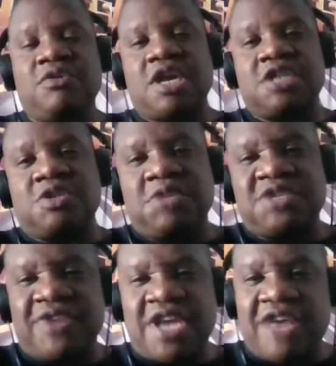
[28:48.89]
guys so much
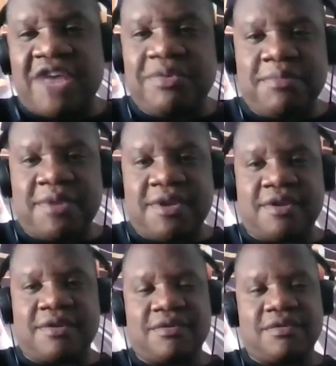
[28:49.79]
for having me, man.
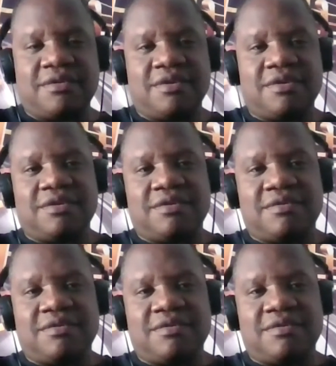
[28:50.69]
We